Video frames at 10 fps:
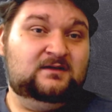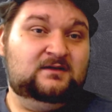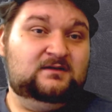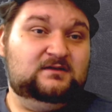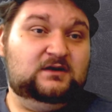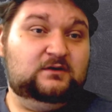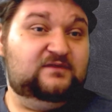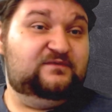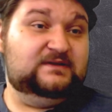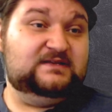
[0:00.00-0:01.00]
If
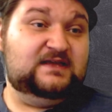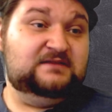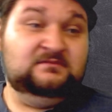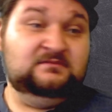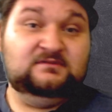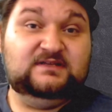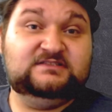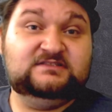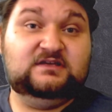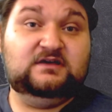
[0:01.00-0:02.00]
we did, list is
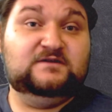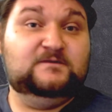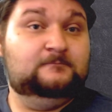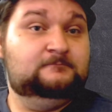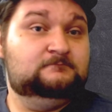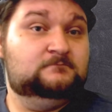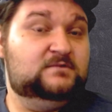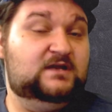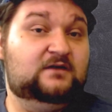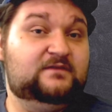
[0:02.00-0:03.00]
good.
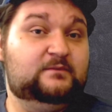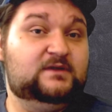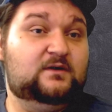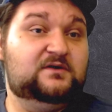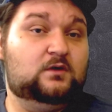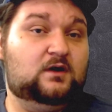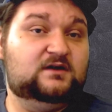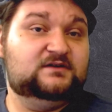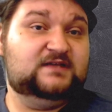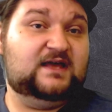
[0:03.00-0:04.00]
Then we go on to a harder
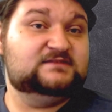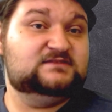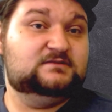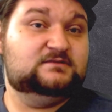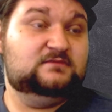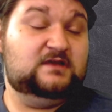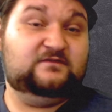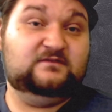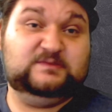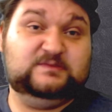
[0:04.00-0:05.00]
test.
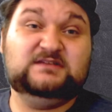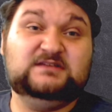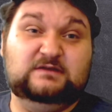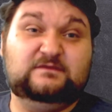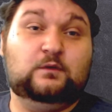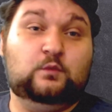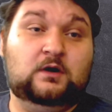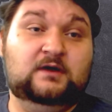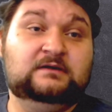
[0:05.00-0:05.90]
Especially if I won.